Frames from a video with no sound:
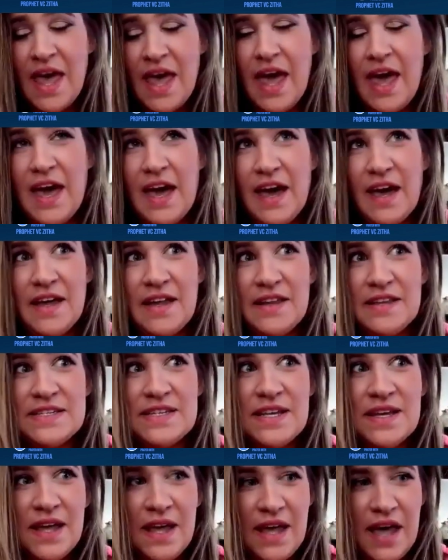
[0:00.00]
And
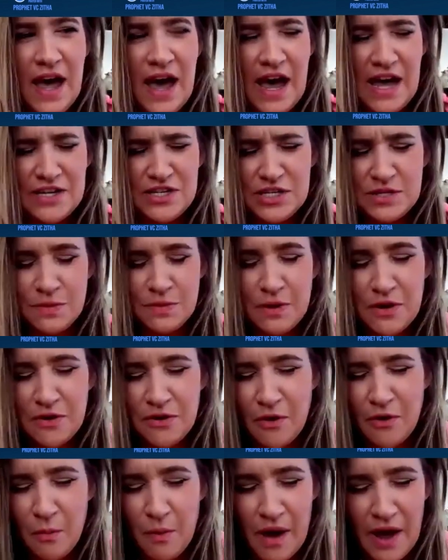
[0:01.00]
I just want to
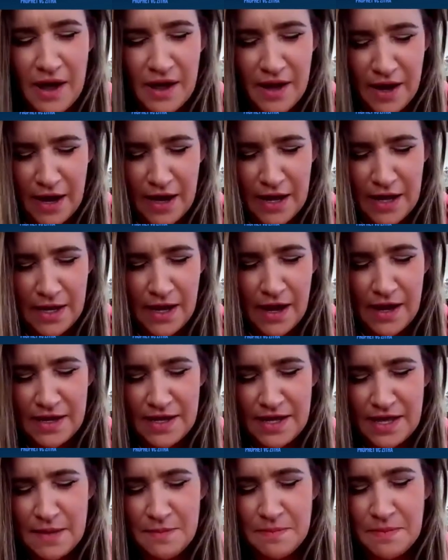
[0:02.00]
know why I, I
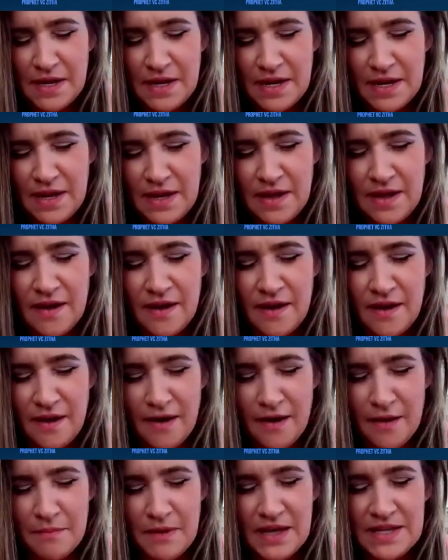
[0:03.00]
keep getting
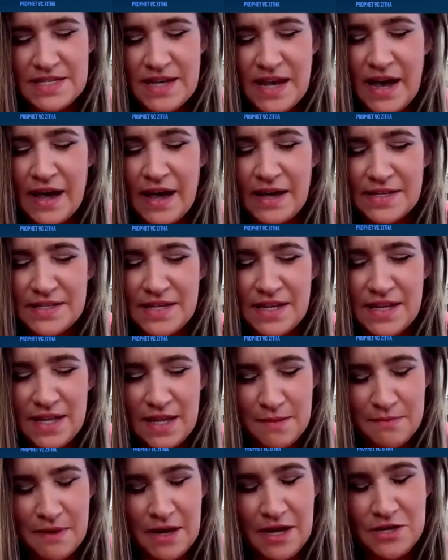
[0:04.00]
um, attacked
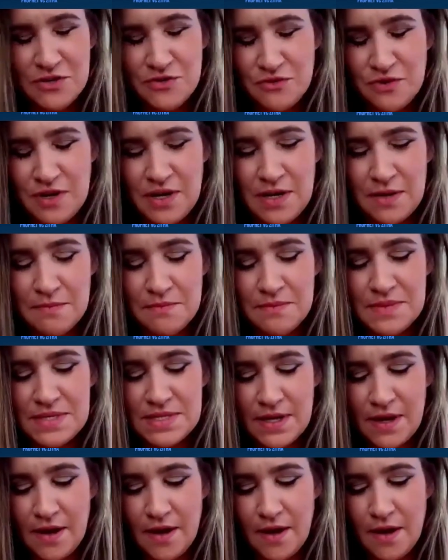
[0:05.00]
in my
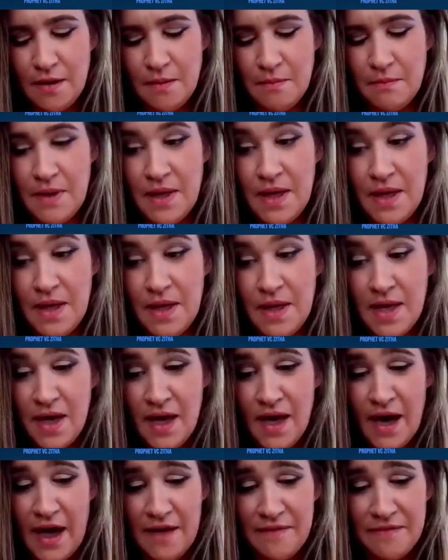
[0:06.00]
dreams. Um,
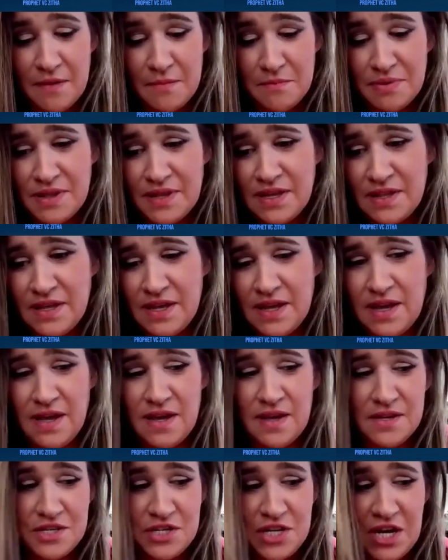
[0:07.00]
I've
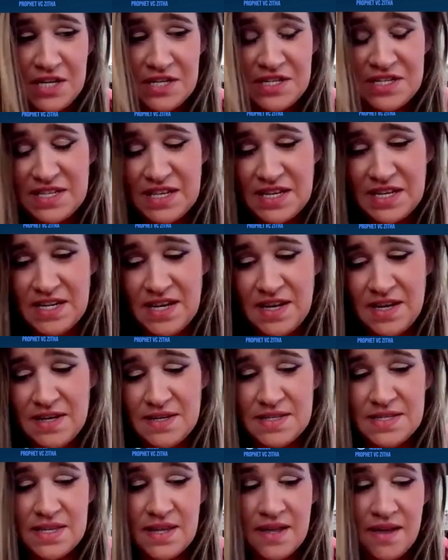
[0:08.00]
completely changed
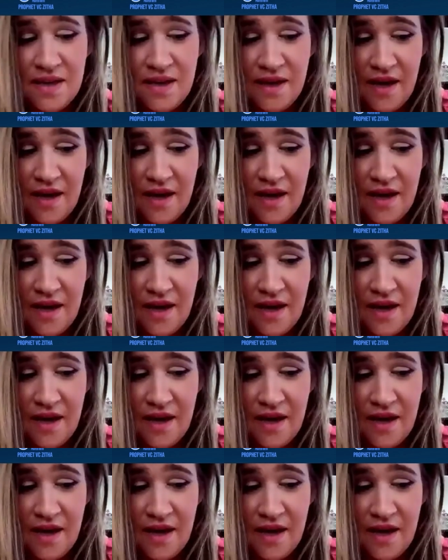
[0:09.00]
cities.